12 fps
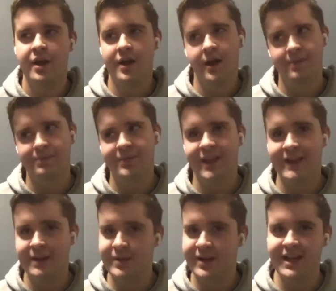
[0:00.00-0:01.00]
Um, and
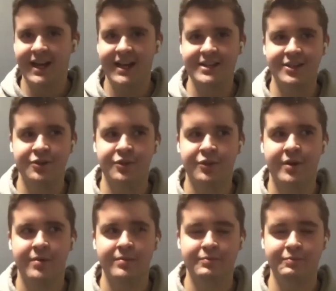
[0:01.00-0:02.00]
then when I got to
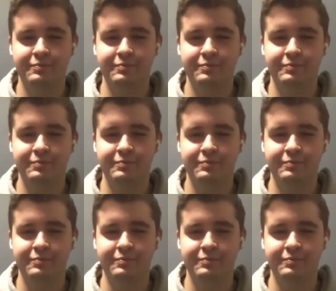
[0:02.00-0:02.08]
mm,